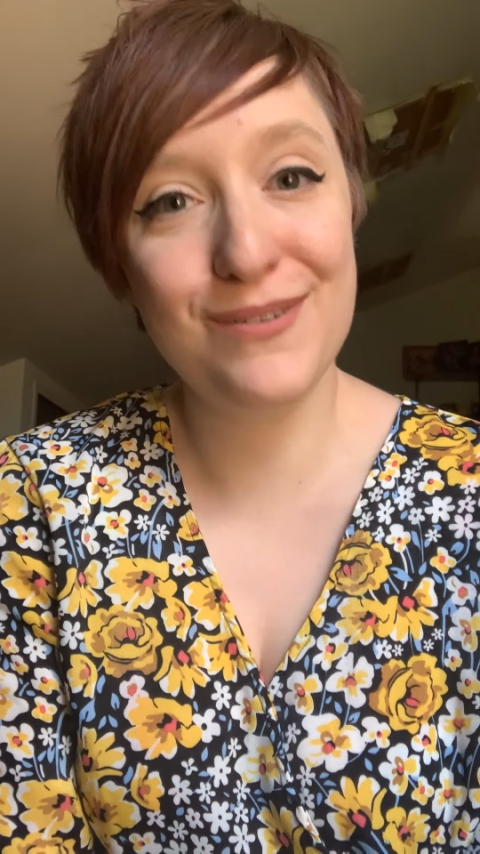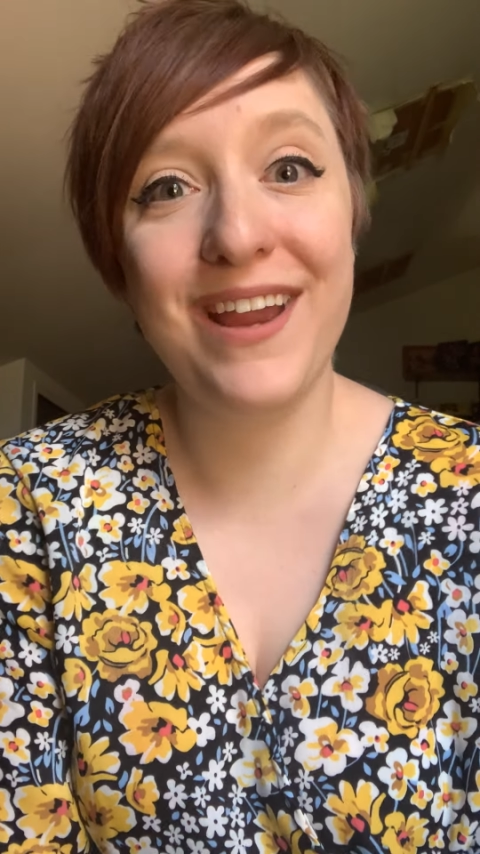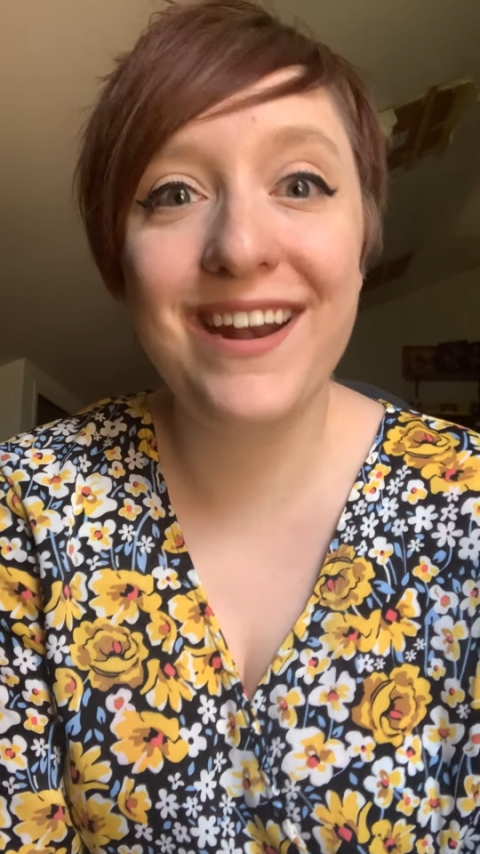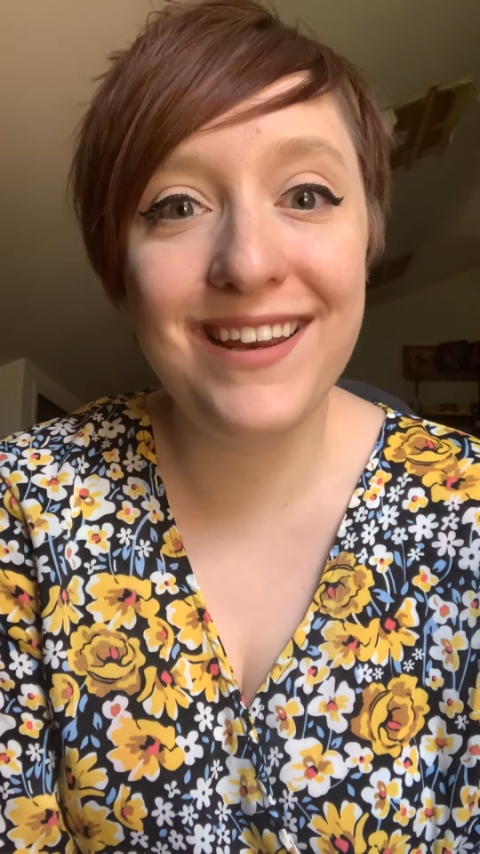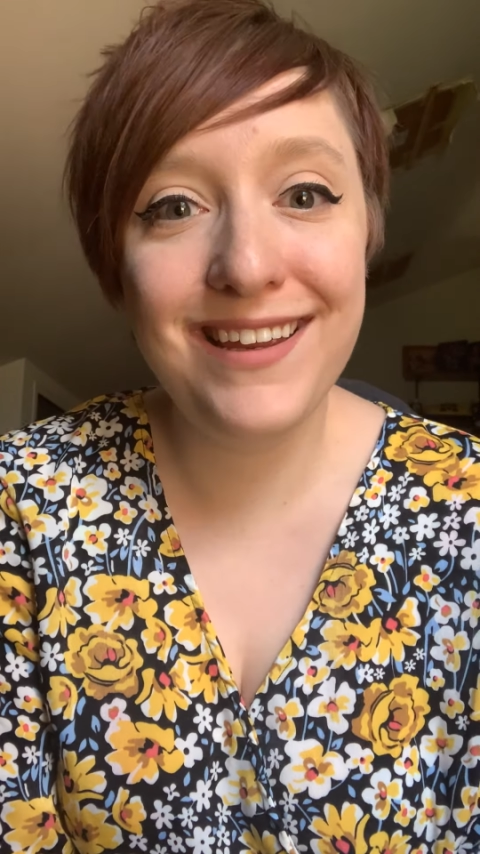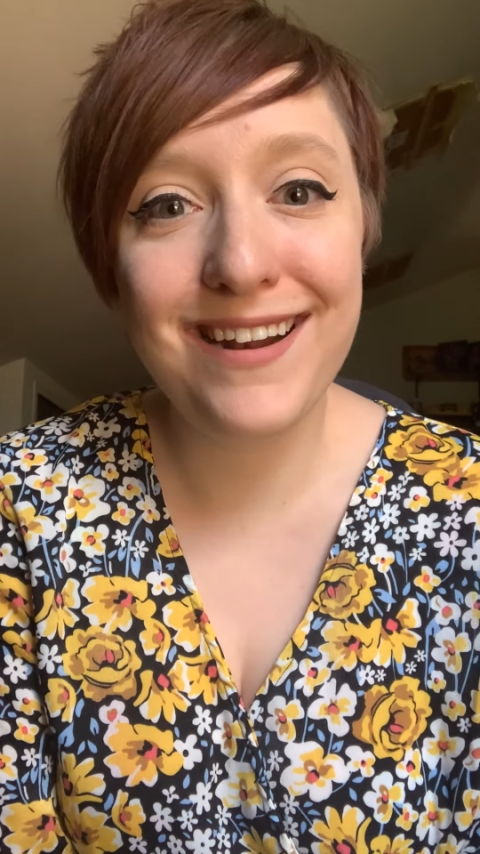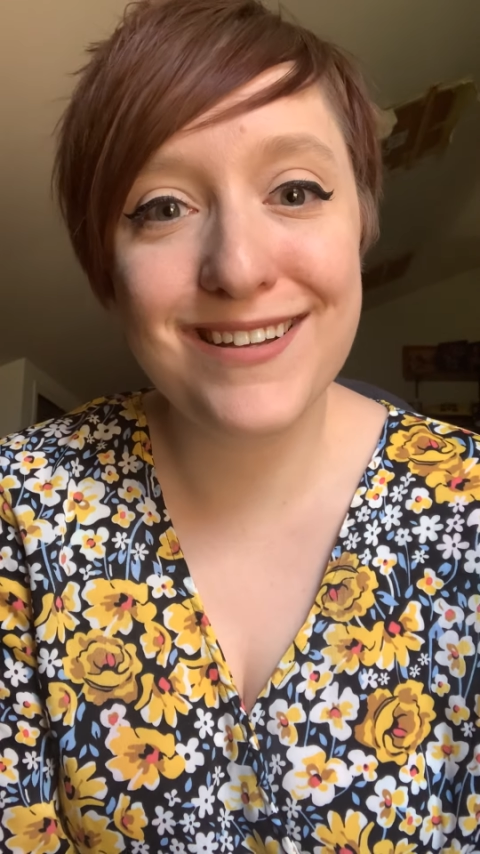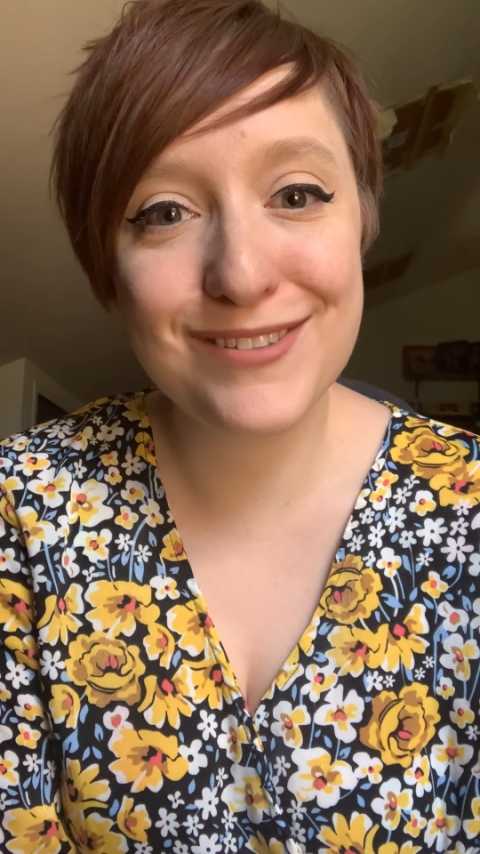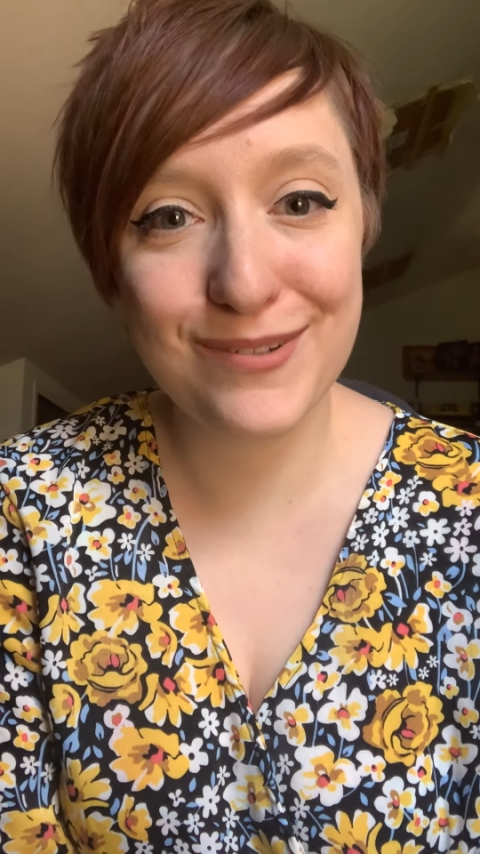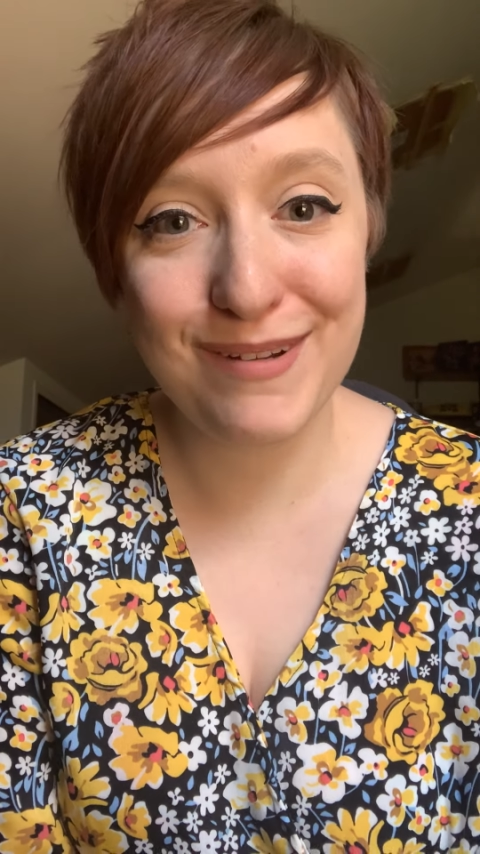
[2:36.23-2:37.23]
okay to eat
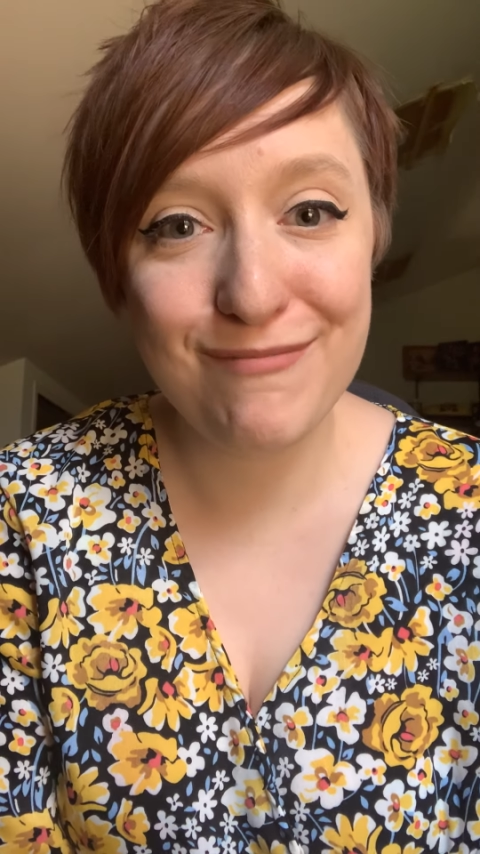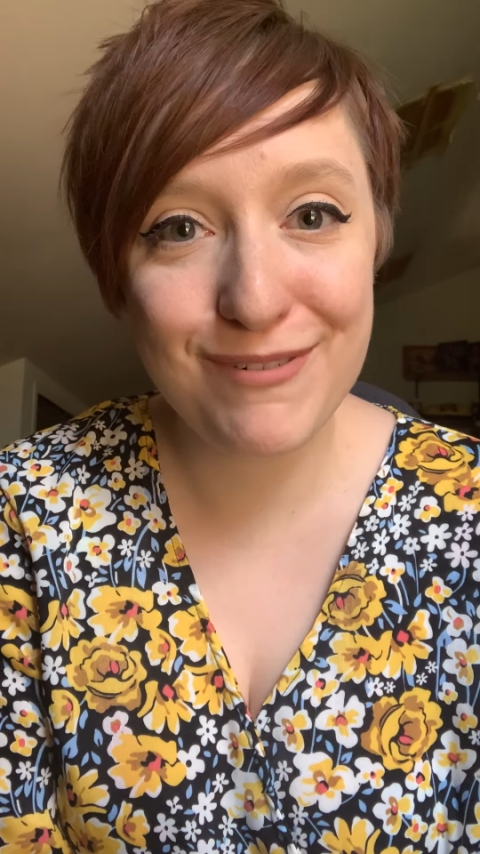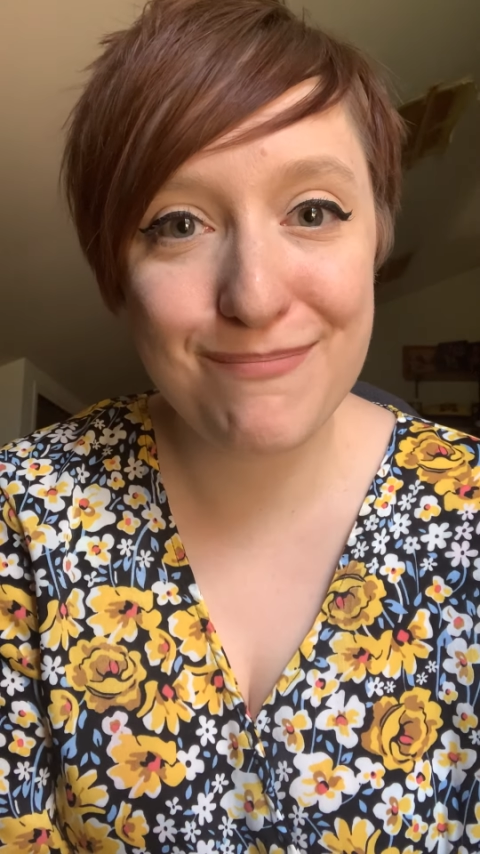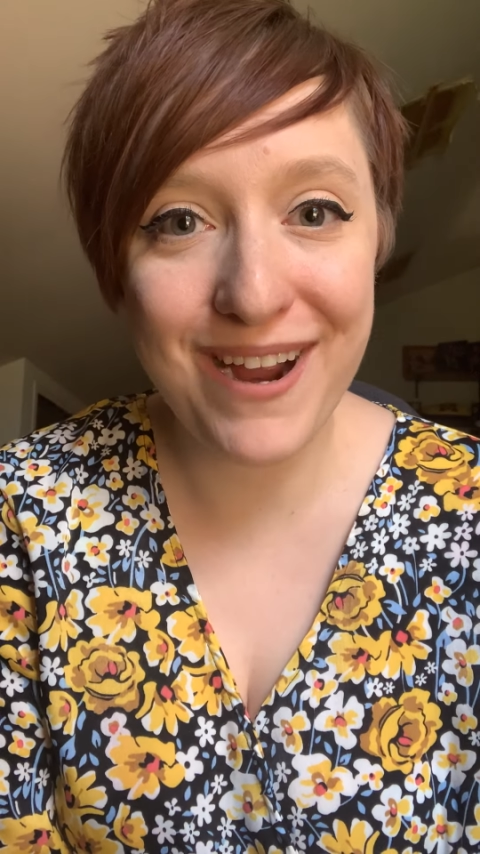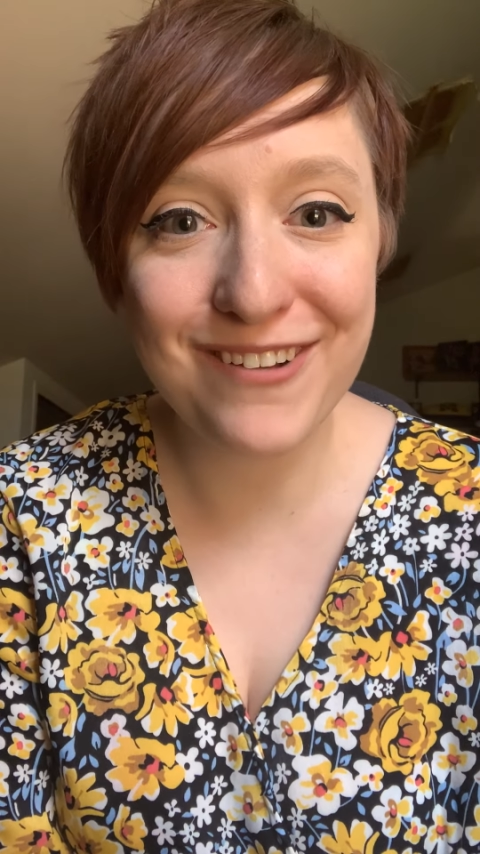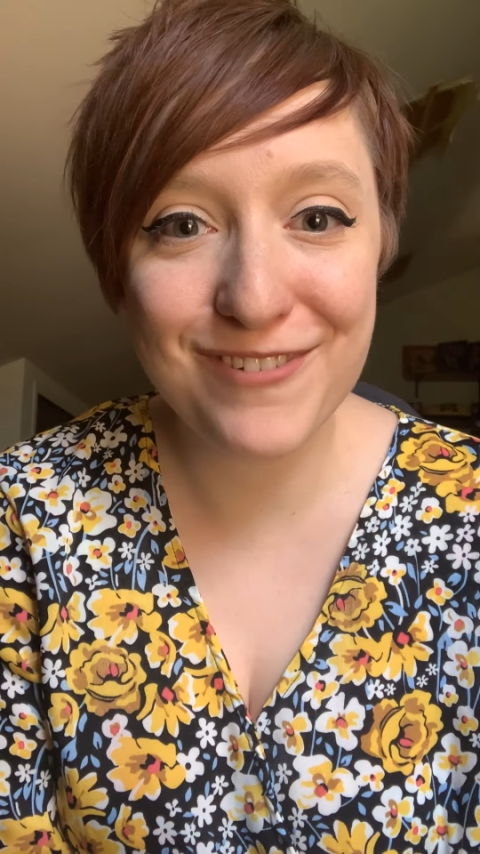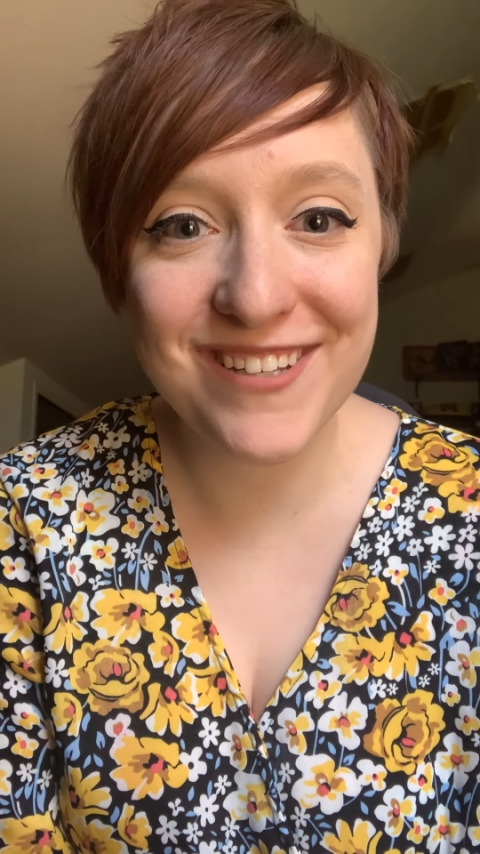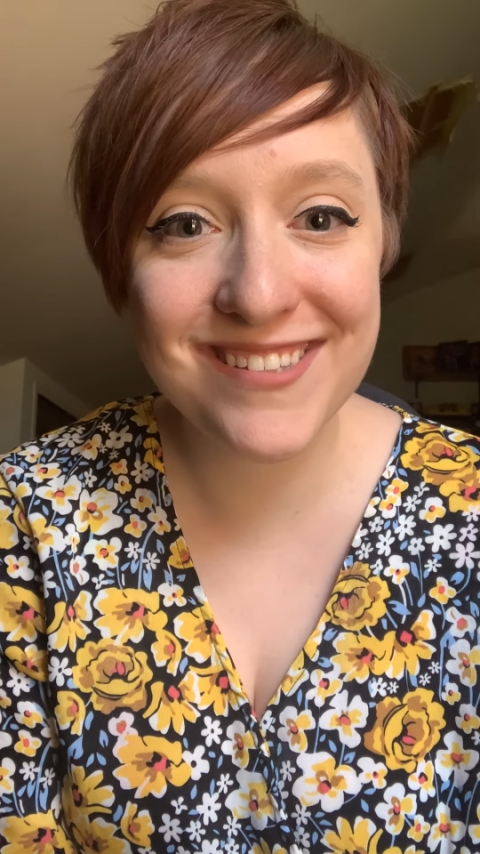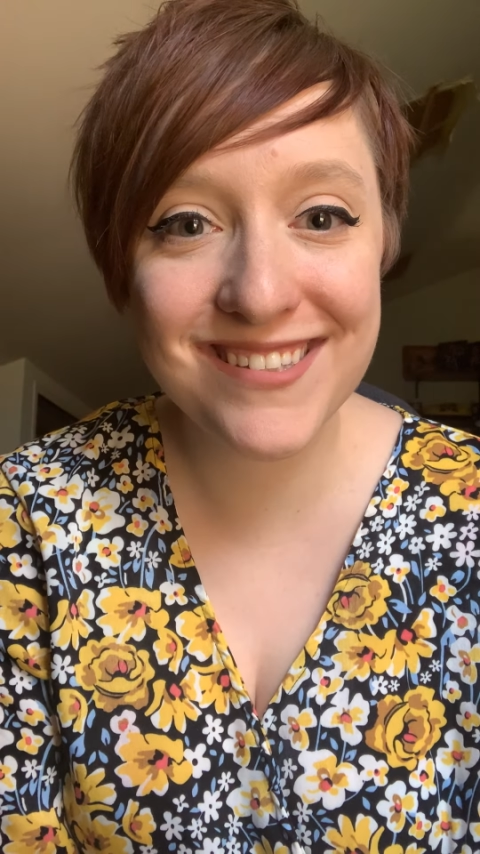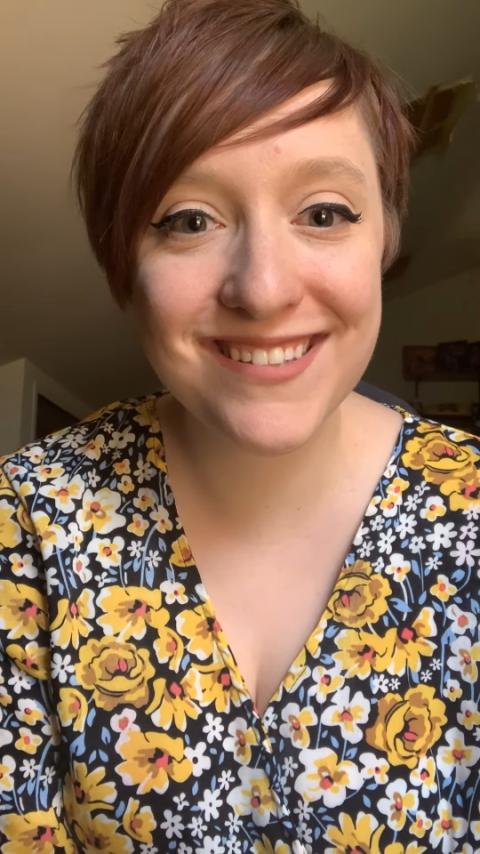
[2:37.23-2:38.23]
ice cream for
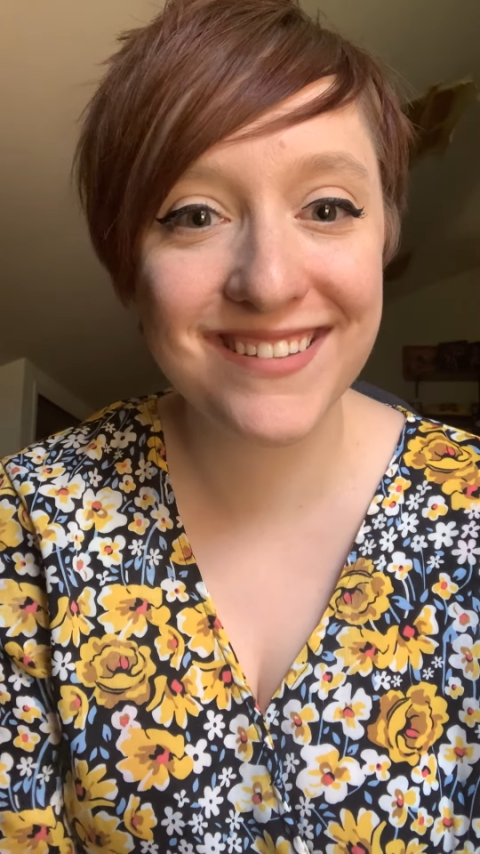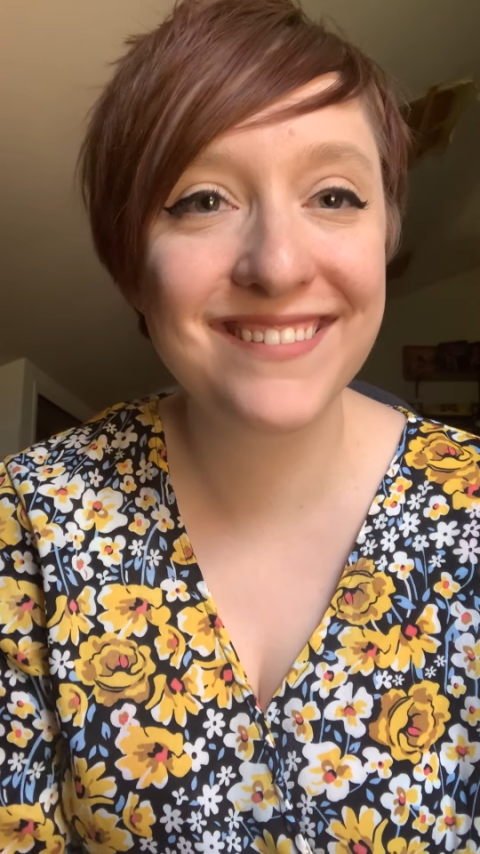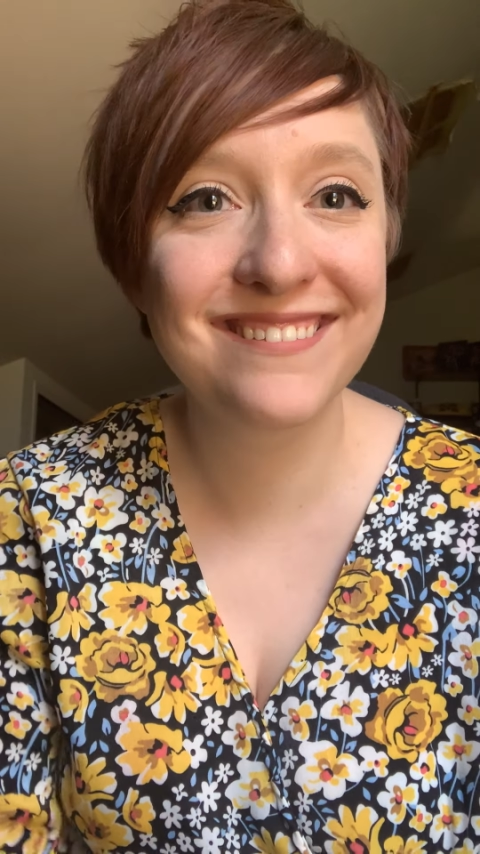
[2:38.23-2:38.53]
breakfast.